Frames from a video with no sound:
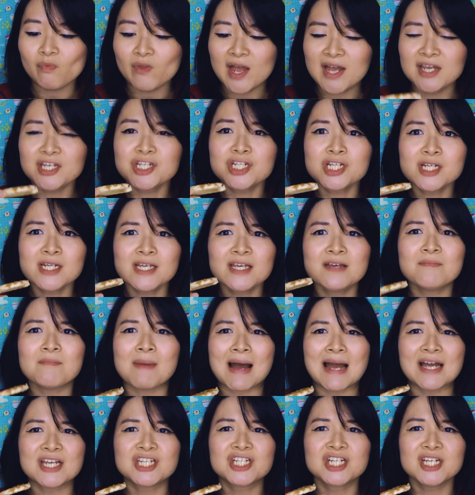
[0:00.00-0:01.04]
actually
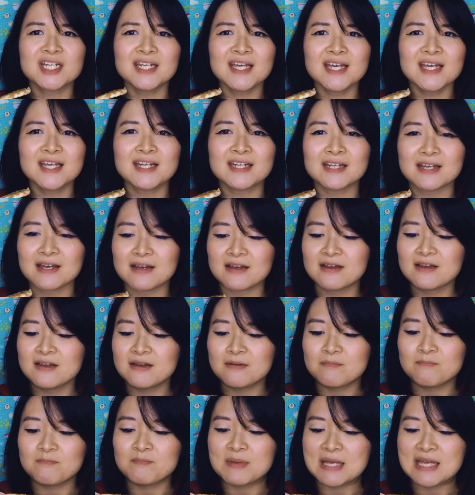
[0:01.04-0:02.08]
imagine it
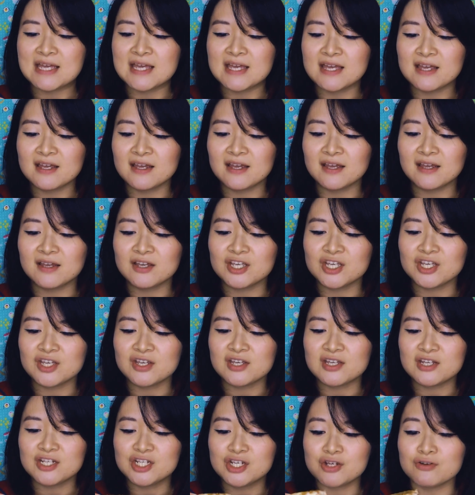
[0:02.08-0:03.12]
being
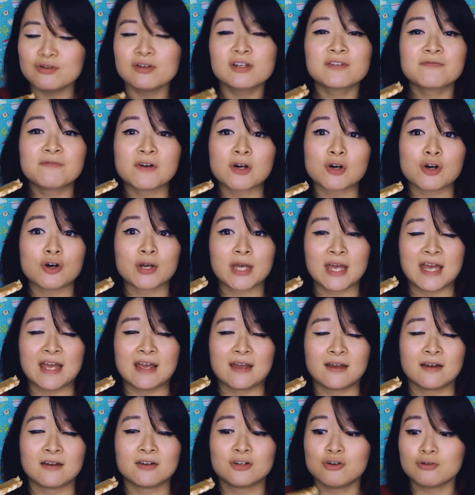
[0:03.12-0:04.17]
used for
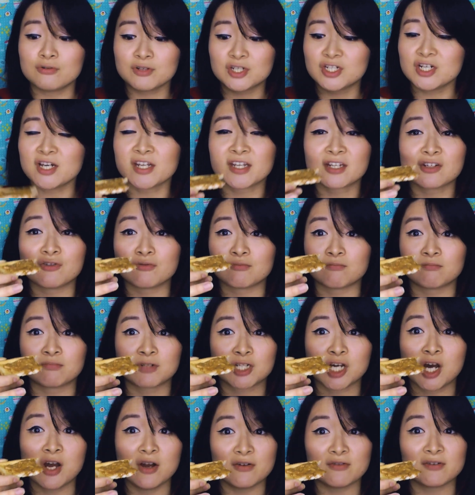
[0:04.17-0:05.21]
cooking, not just on
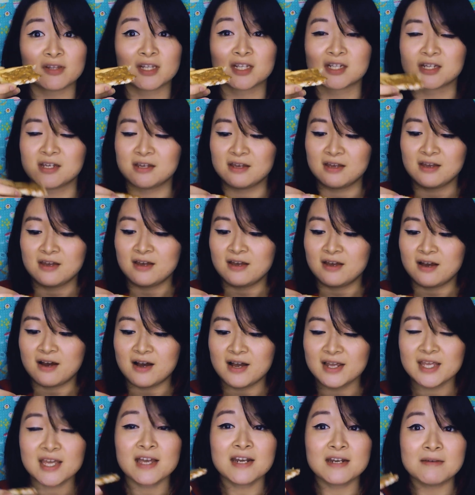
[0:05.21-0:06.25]
toast.
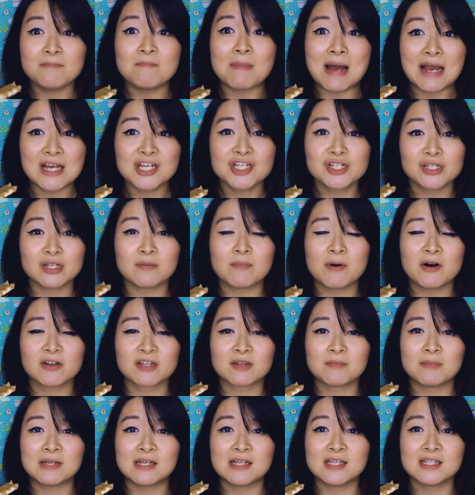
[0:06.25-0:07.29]
I can imagine the
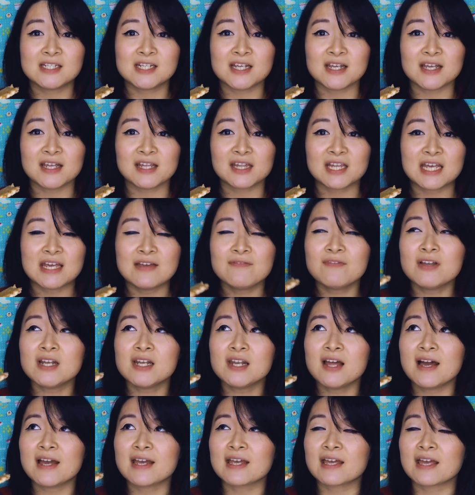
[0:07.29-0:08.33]
possibilities. Even
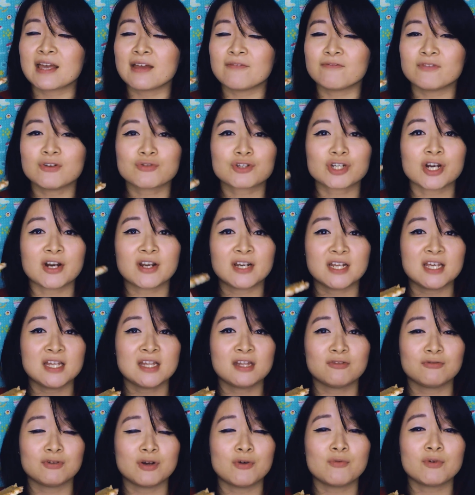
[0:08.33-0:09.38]
like if you're
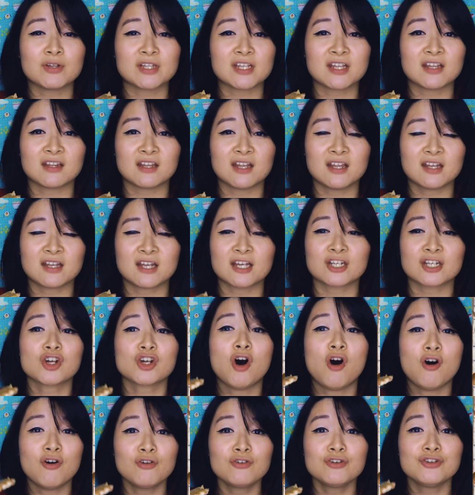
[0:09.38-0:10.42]
Chinese, you know what this is,
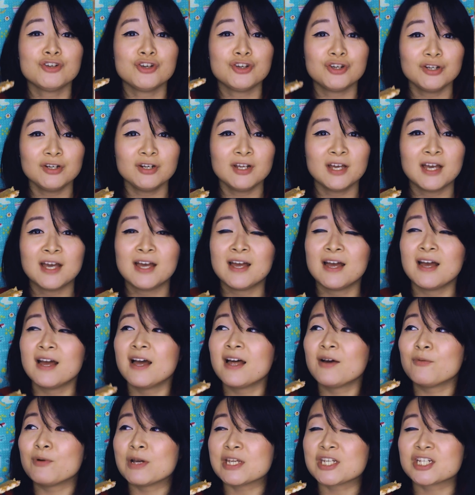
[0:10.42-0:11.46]
tong yun,
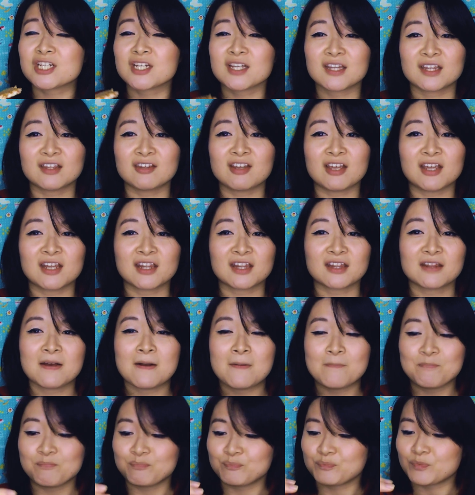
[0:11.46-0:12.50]
which is this
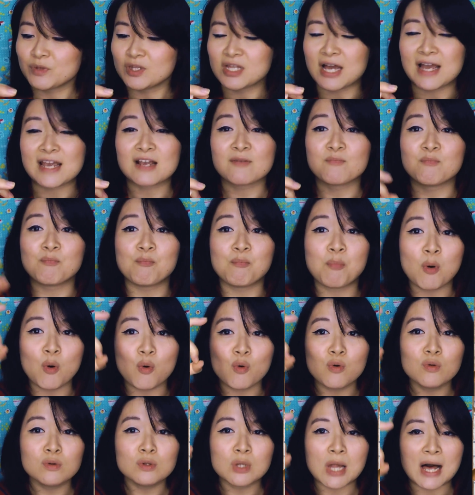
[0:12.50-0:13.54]
like
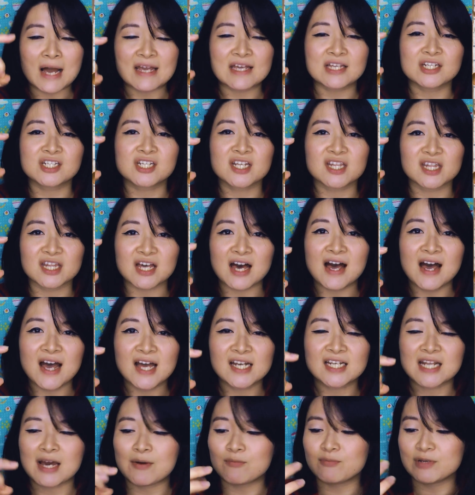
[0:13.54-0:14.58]
ball-like
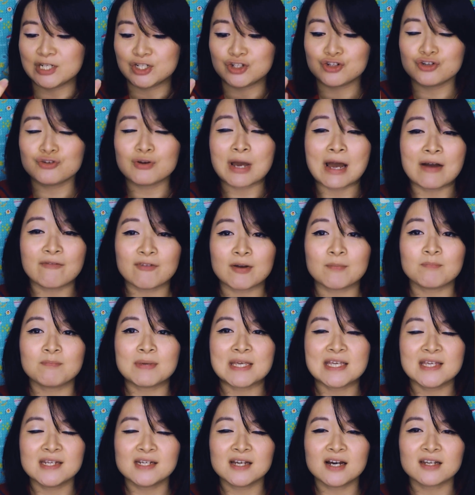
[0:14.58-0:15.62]
dessert that we do have a
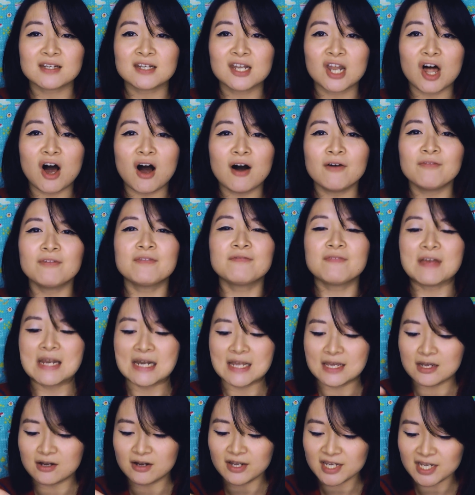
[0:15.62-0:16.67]
peanut lava
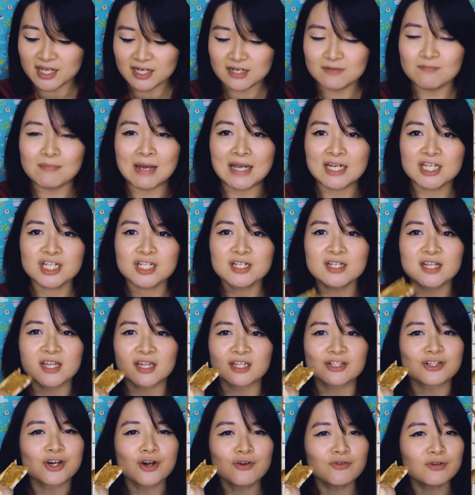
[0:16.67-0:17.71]
filling. I can imagine
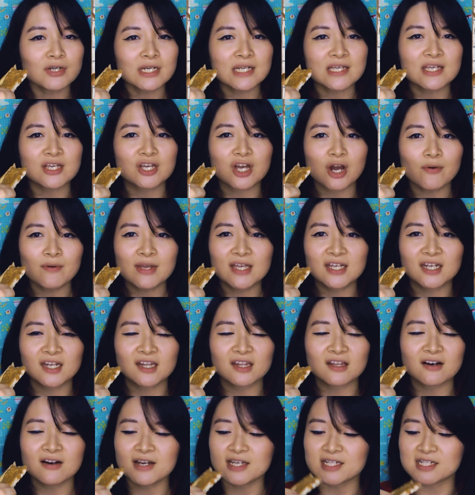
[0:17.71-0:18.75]
this totally going
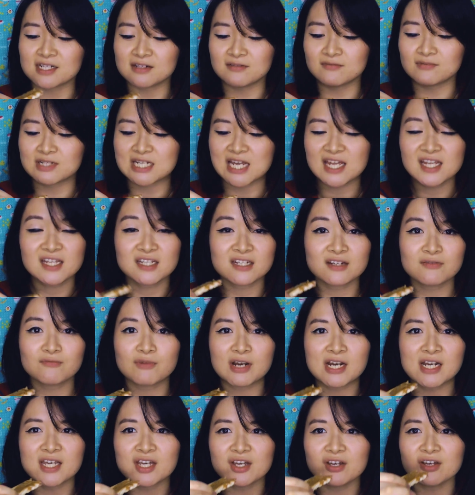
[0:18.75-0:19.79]
inside and tasting
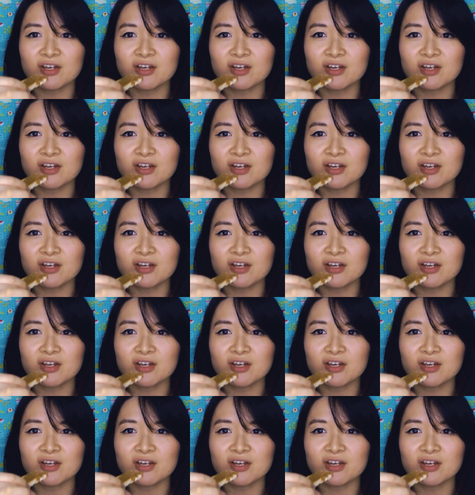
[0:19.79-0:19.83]
really